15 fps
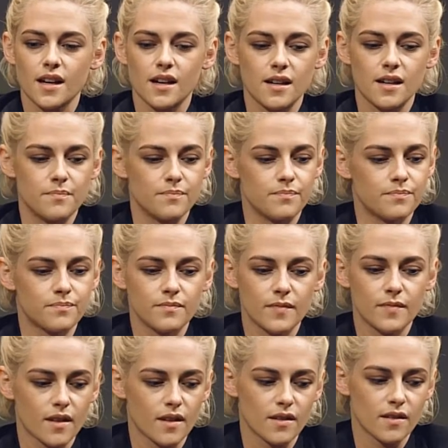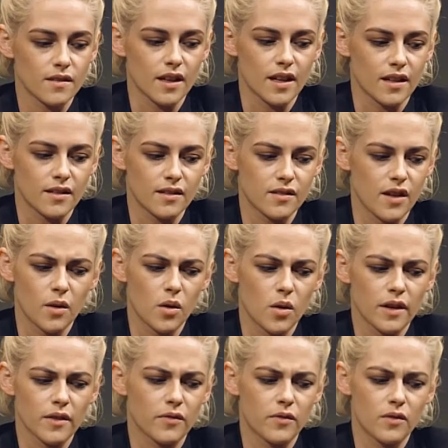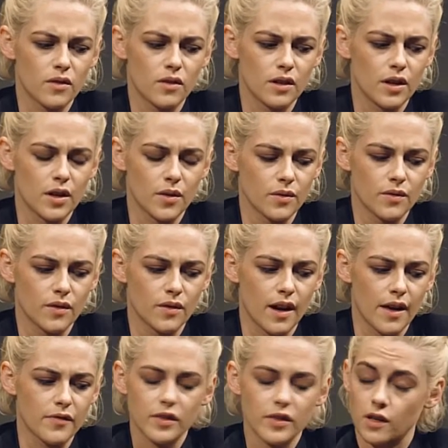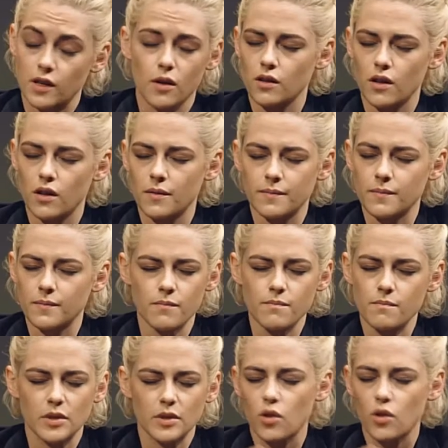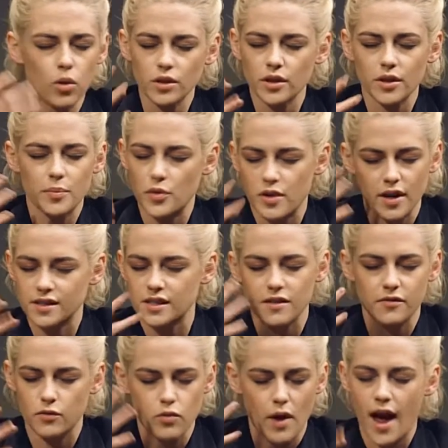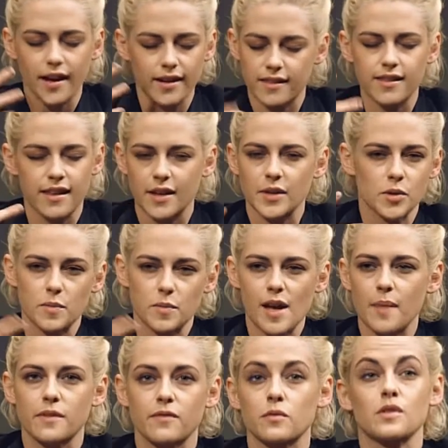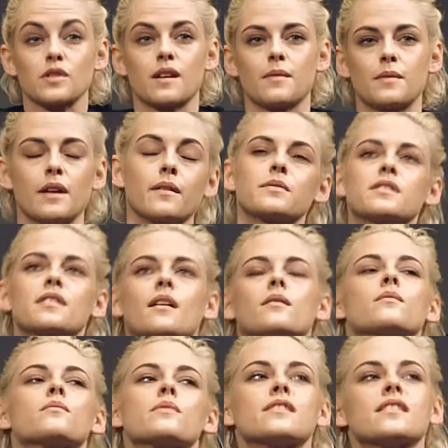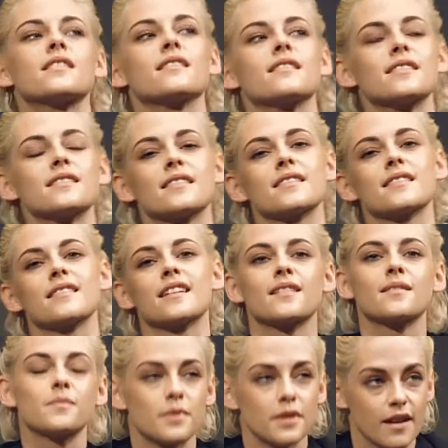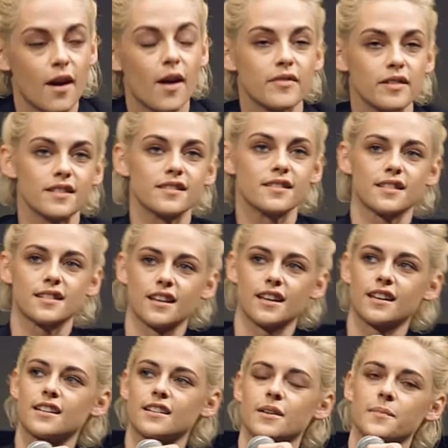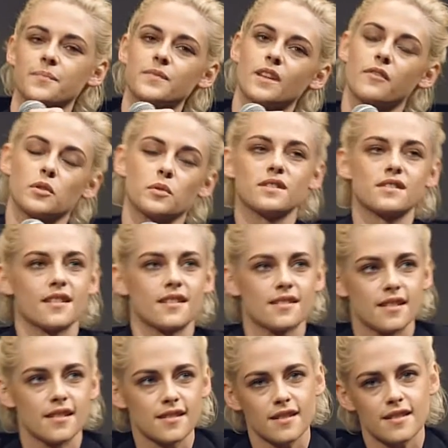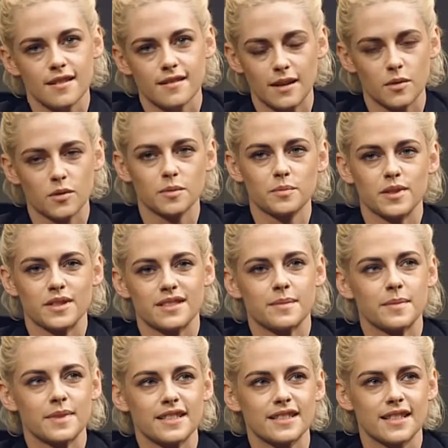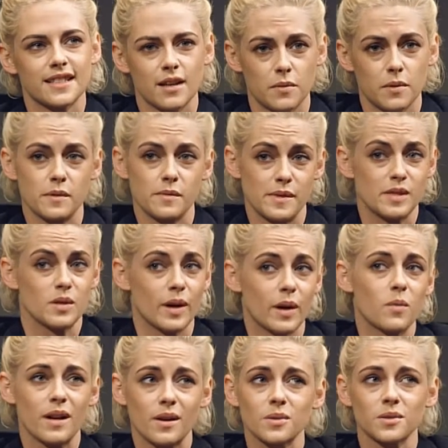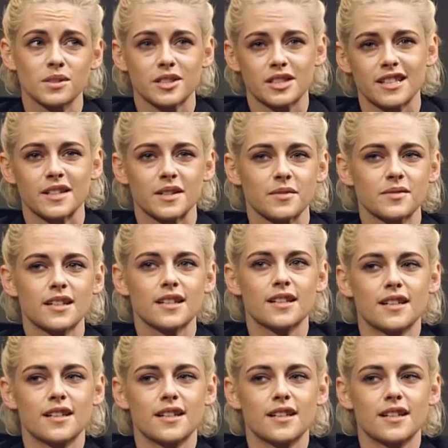Like not a whole lot of, you know, I feel like much cooler, productive, rad things would be happening. I mean, I sound ridiculous. I sound like really obvious and like, you know, everyone says this. I sound like an old person, but it's like we would be doing way cooler shit if